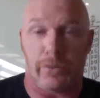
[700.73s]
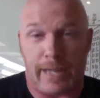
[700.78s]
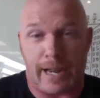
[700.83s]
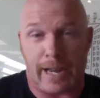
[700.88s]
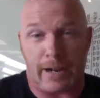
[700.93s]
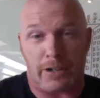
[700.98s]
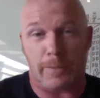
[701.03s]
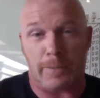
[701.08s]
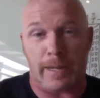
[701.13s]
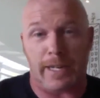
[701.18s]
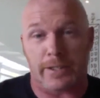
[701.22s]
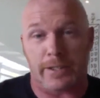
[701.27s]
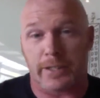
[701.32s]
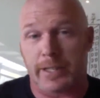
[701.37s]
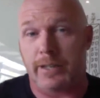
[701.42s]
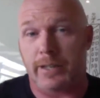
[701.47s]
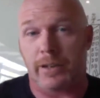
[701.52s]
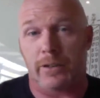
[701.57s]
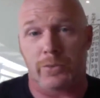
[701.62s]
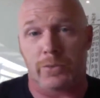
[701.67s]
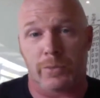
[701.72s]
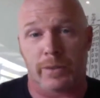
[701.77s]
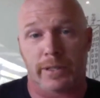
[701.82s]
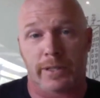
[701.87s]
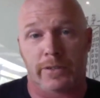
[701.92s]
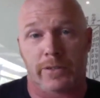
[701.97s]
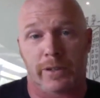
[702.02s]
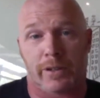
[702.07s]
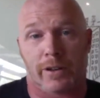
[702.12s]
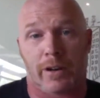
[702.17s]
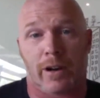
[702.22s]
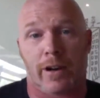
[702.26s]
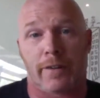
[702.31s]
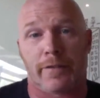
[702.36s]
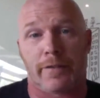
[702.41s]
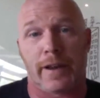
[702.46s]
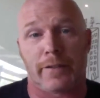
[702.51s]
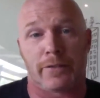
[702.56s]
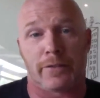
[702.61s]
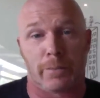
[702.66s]
Charismatic CEOs really took
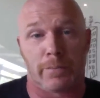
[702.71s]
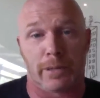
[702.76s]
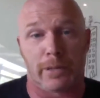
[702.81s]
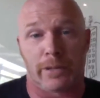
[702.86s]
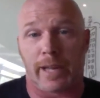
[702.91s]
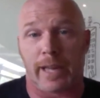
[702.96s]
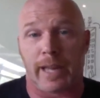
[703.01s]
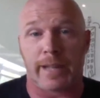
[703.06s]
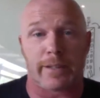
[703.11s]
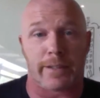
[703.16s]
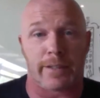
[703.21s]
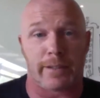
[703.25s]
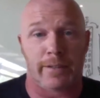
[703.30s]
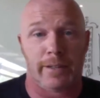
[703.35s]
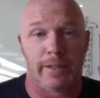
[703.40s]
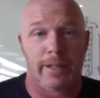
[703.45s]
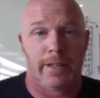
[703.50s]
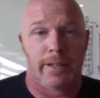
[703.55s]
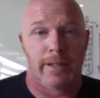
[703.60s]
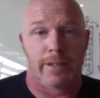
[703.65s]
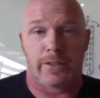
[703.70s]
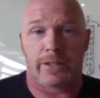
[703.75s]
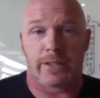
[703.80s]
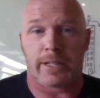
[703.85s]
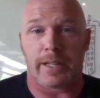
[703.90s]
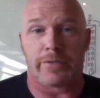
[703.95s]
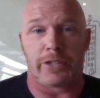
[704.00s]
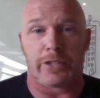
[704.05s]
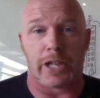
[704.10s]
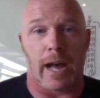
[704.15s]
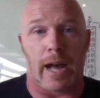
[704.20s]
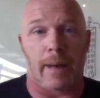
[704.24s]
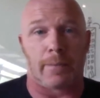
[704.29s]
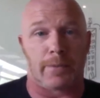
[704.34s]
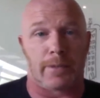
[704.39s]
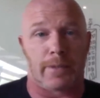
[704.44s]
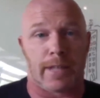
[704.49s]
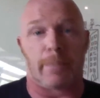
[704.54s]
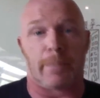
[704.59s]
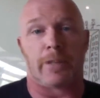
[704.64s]
off after Bill Gates and Steve
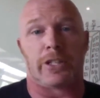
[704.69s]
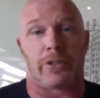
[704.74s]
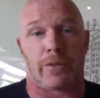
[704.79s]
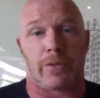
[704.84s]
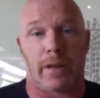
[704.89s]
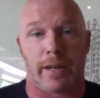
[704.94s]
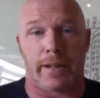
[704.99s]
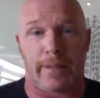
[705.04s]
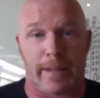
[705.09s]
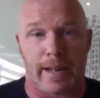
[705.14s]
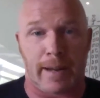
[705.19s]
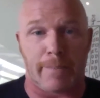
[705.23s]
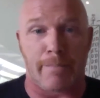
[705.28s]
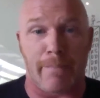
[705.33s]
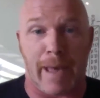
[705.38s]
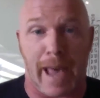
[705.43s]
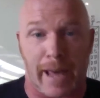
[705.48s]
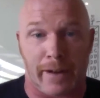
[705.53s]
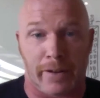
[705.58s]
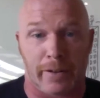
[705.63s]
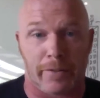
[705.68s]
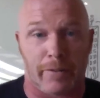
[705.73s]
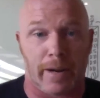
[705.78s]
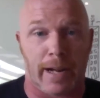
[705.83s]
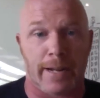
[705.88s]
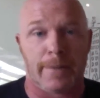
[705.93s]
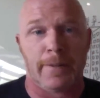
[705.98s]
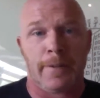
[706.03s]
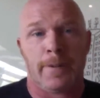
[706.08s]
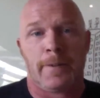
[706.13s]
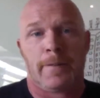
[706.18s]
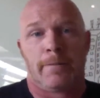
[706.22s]
Jobs demonstrated that it mattered, right?